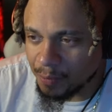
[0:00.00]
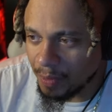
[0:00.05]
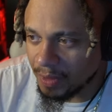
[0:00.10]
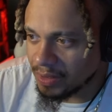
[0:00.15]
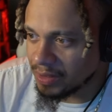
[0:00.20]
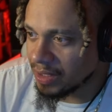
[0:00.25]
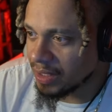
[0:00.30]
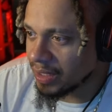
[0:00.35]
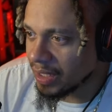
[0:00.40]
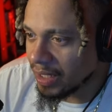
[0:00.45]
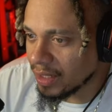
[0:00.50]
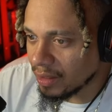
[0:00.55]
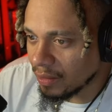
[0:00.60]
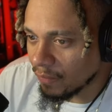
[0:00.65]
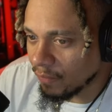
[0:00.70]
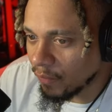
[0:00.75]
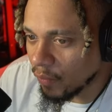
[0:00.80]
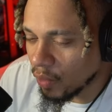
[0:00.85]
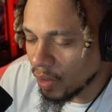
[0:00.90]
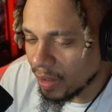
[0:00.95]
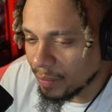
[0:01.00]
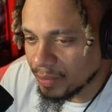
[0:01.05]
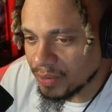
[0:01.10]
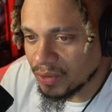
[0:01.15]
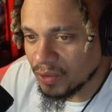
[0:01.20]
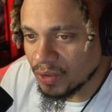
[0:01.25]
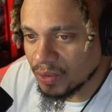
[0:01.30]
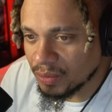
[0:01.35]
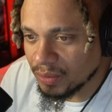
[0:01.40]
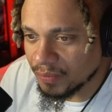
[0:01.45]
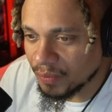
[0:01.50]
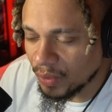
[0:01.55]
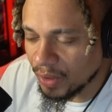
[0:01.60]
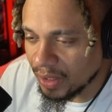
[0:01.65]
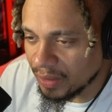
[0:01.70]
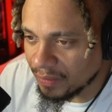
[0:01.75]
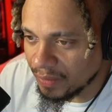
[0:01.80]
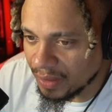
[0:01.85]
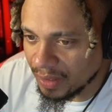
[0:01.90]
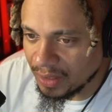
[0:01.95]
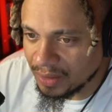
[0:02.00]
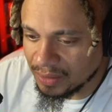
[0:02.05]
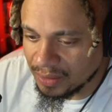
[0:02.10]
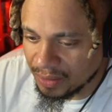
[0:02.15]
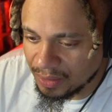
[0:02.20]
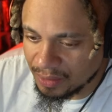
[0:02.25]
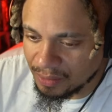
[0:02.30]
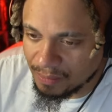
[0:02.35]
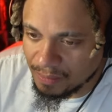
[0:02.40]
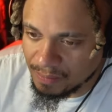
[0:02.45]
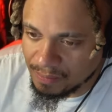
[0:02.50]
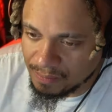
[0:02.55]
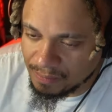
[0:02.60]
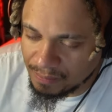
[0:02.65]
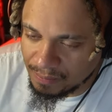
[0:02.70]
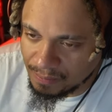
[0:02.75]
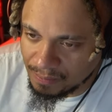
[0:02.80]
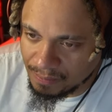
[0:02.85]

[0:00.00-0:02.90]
It's about to take that 4 episodes before he even gets there.